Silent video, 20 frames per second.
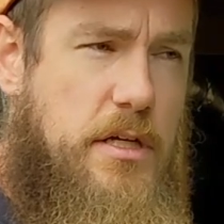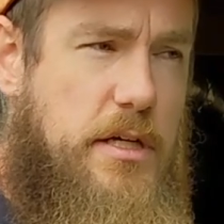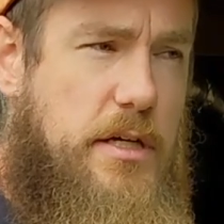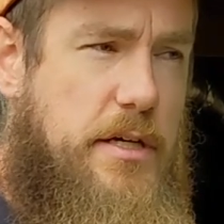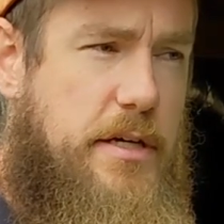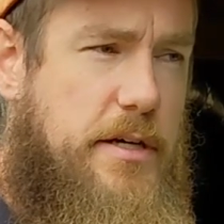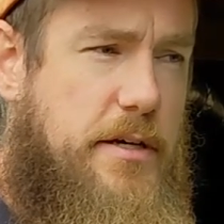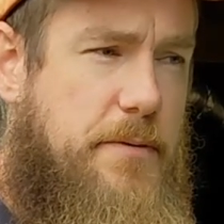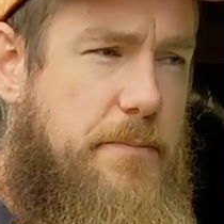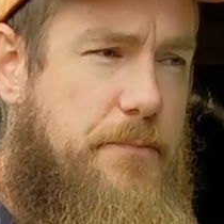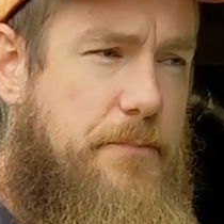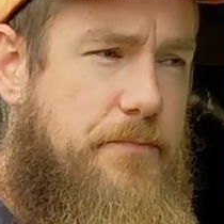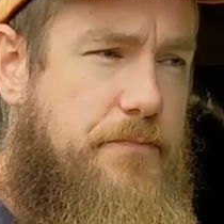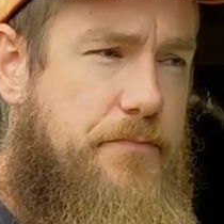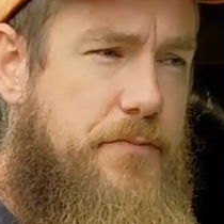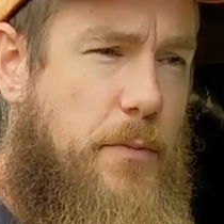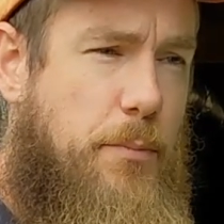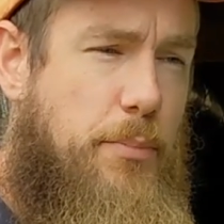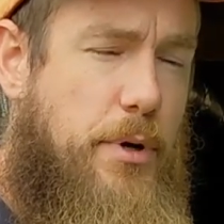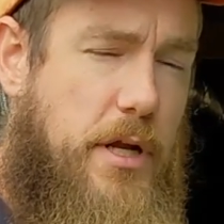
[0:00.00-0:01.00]

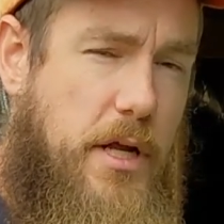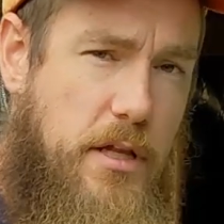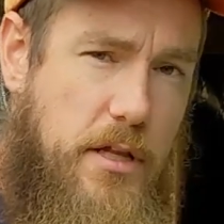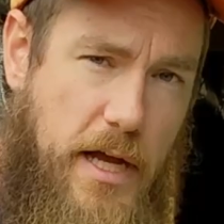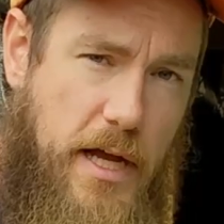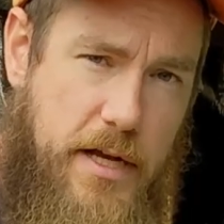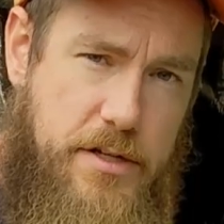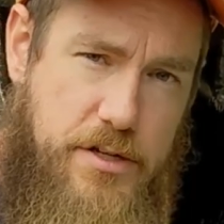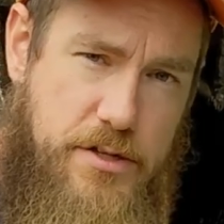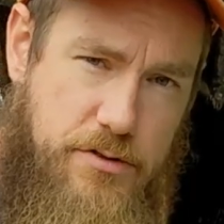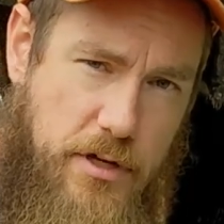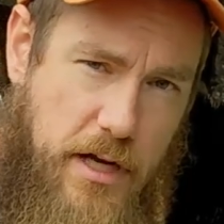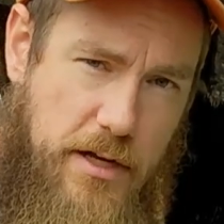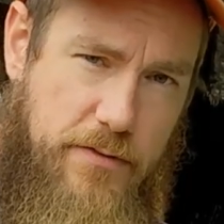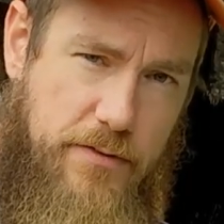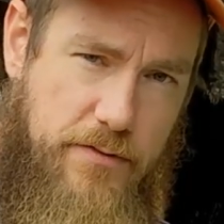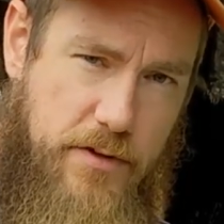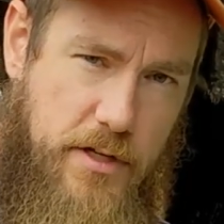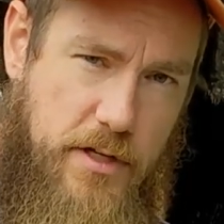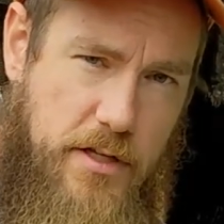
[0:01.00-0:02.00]
But I like to dry
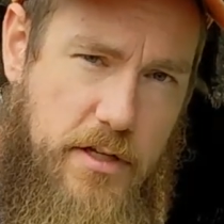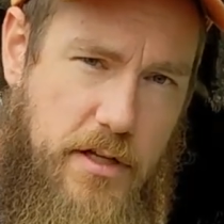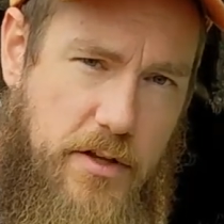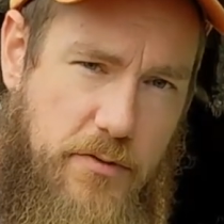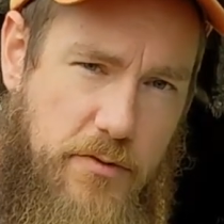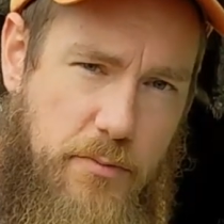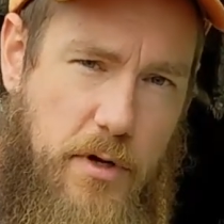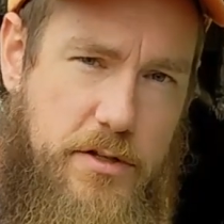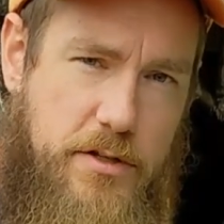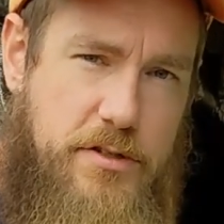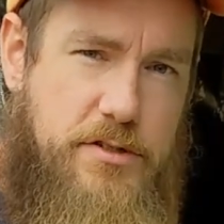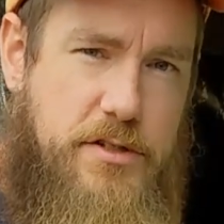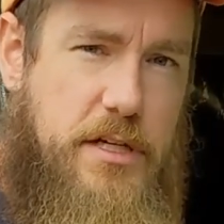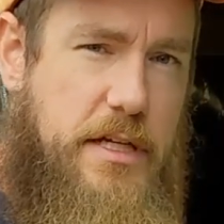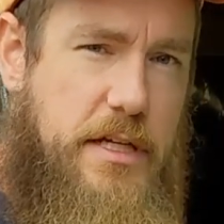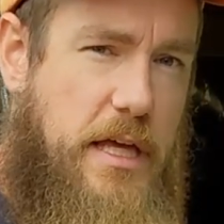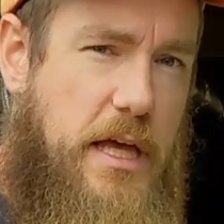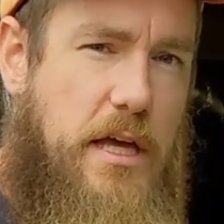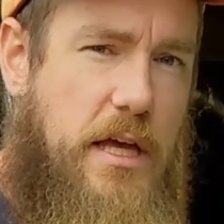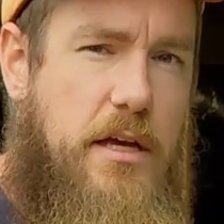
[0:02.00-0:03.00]
fit as much as I
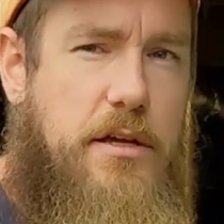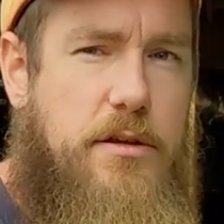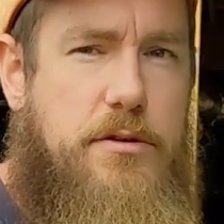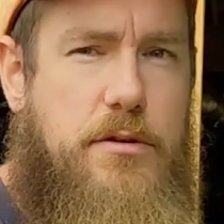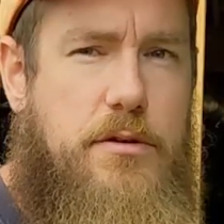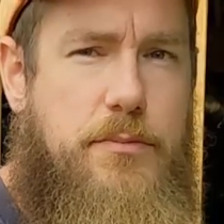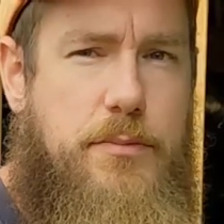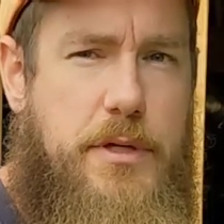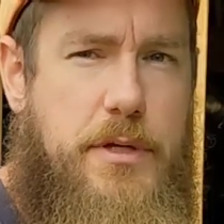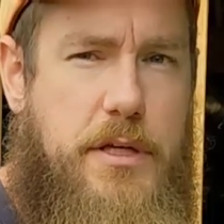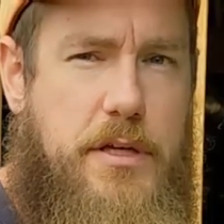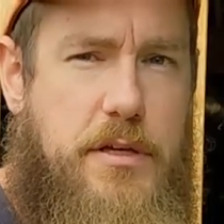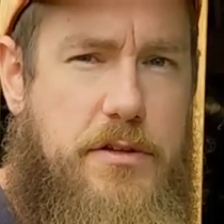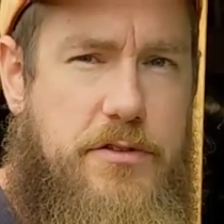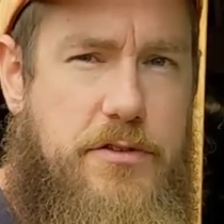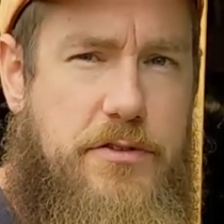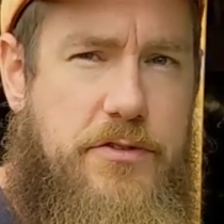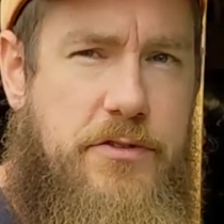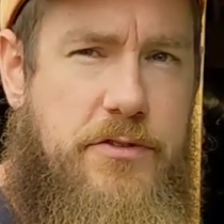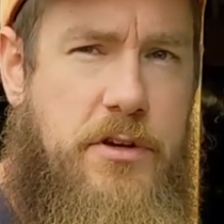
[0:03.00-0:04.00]
can,
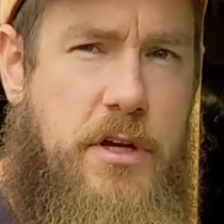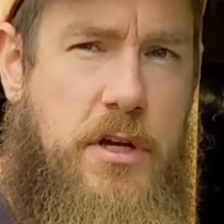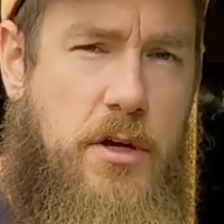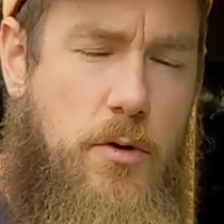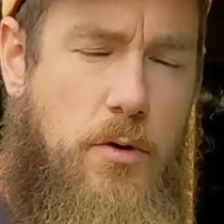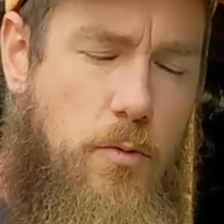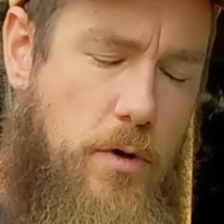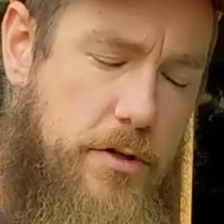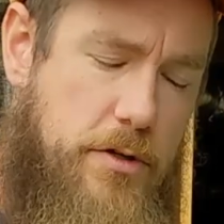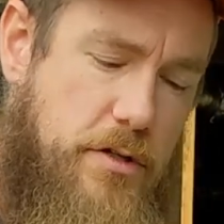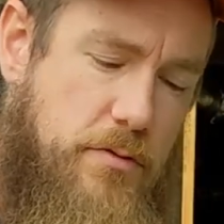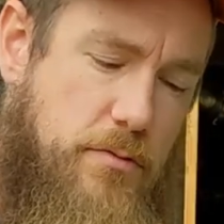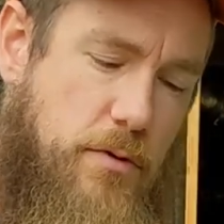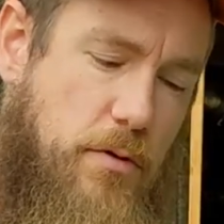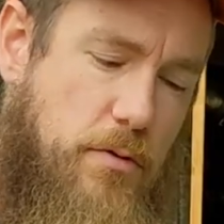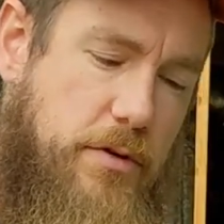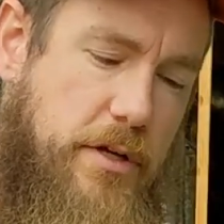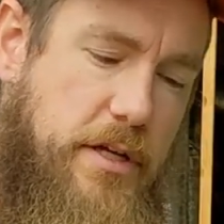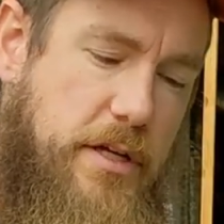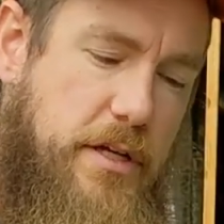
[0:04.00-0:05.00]
because while you
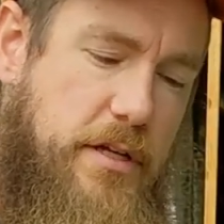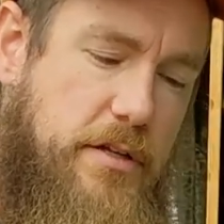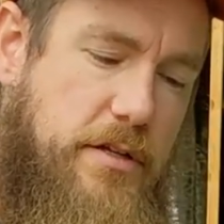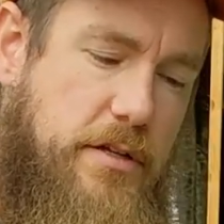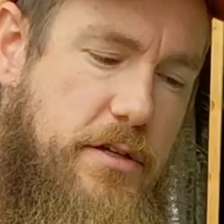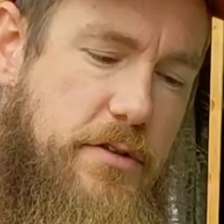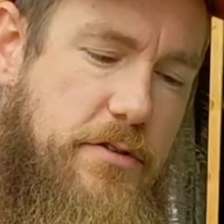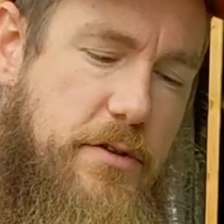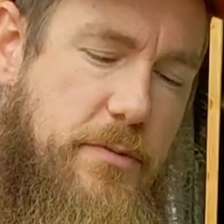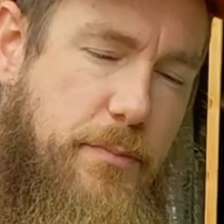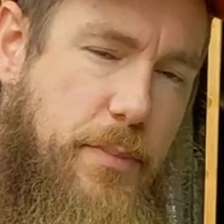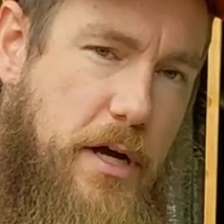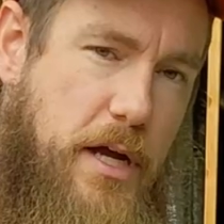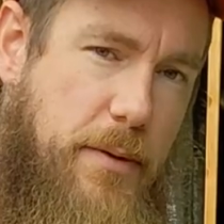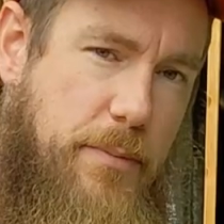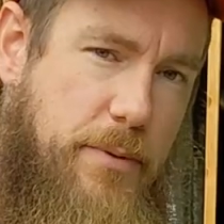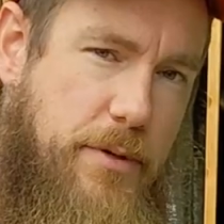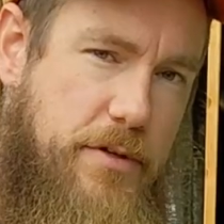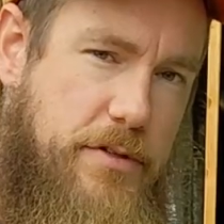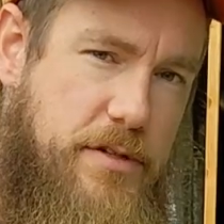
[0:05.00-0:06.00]
won't get the
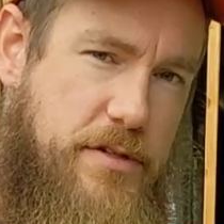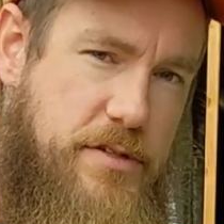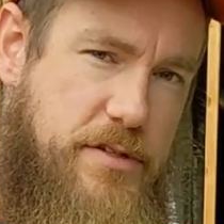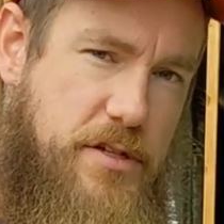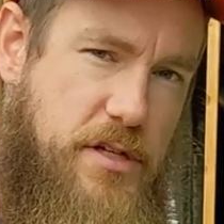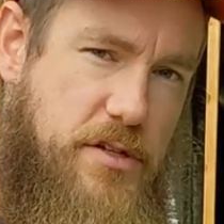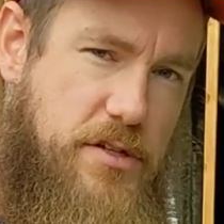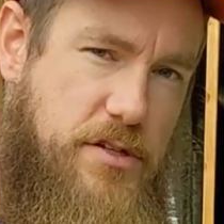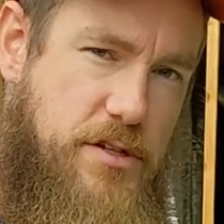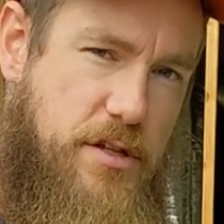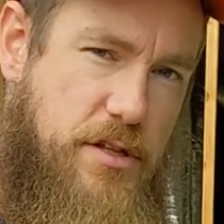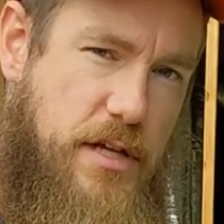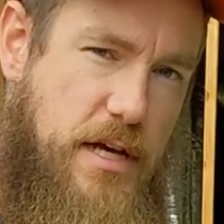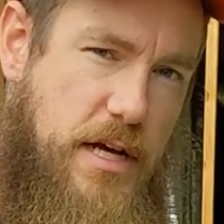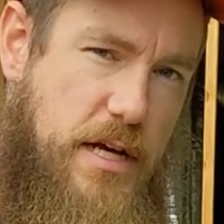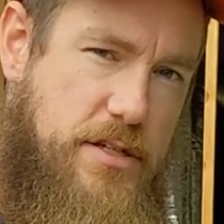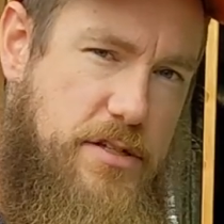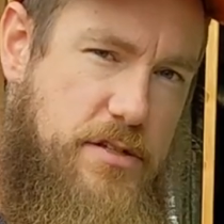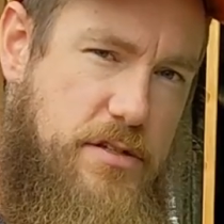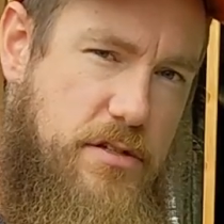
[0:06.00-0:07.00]
pipe to cinch the
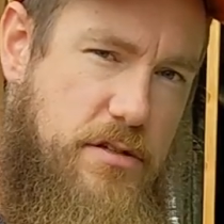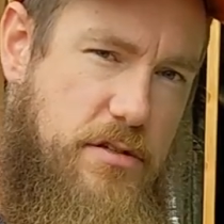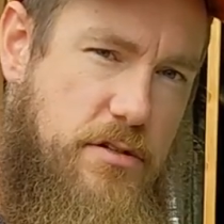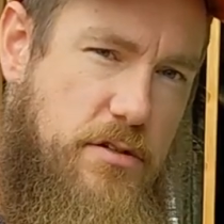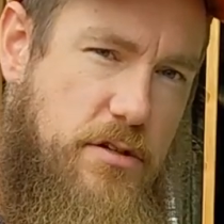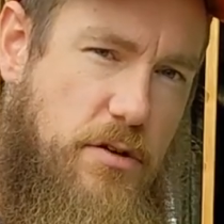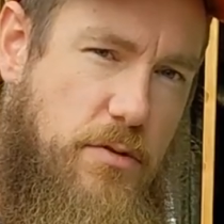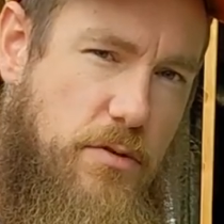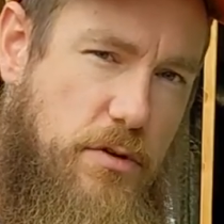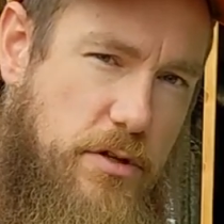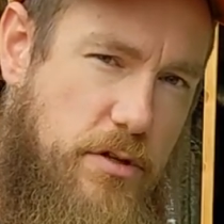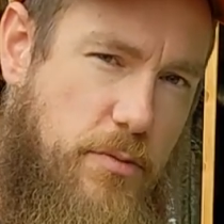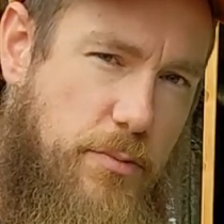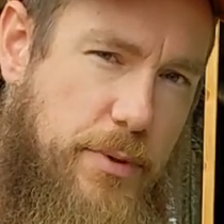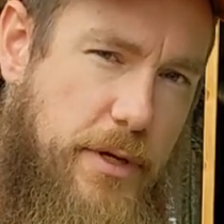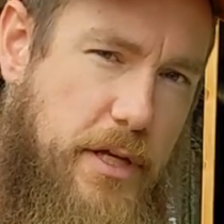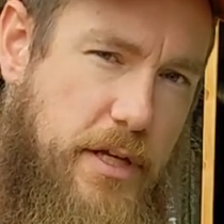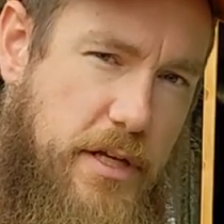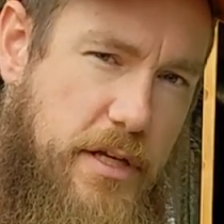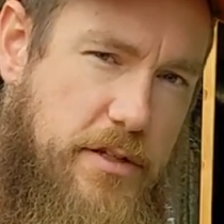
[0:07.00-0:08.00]
last, you know, little
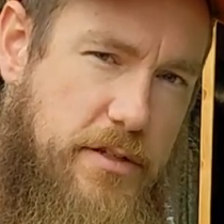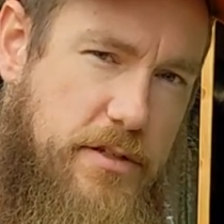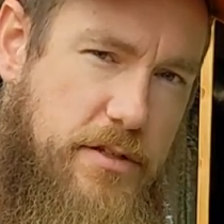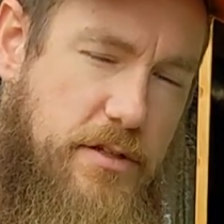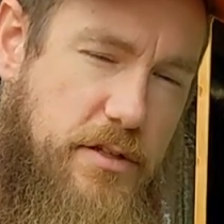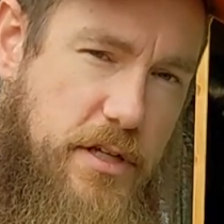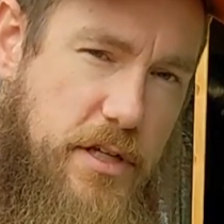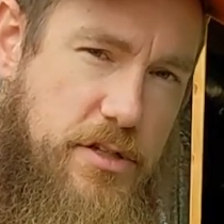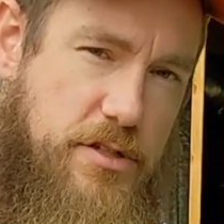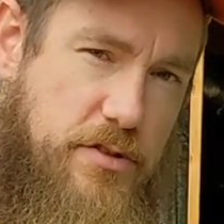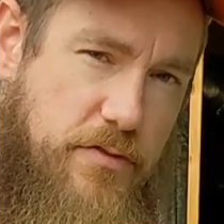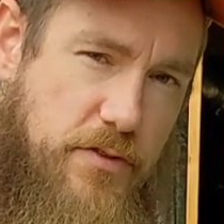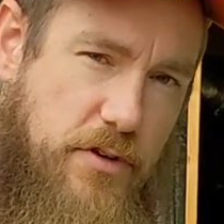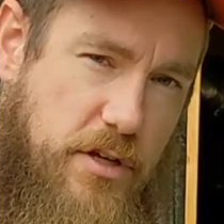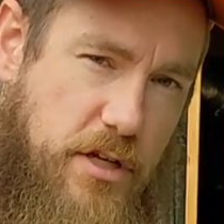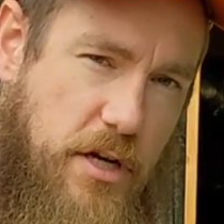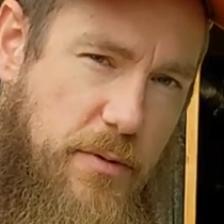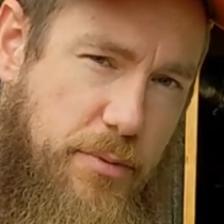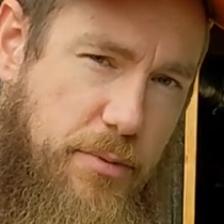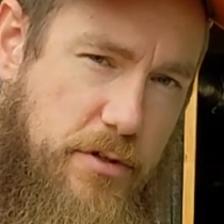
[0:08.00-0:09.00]
bit into each of the
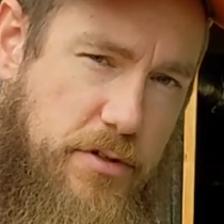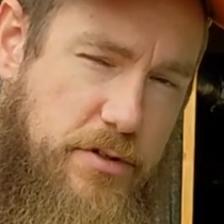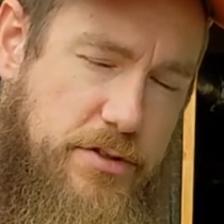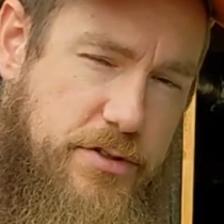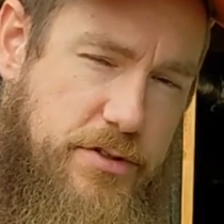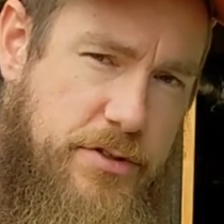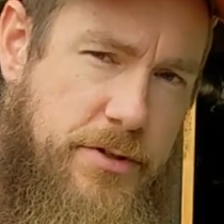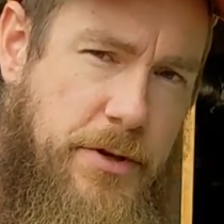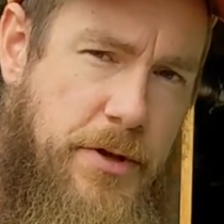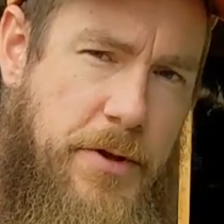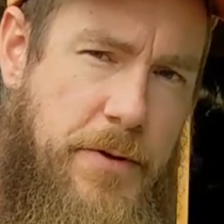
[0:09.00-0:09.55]
couplers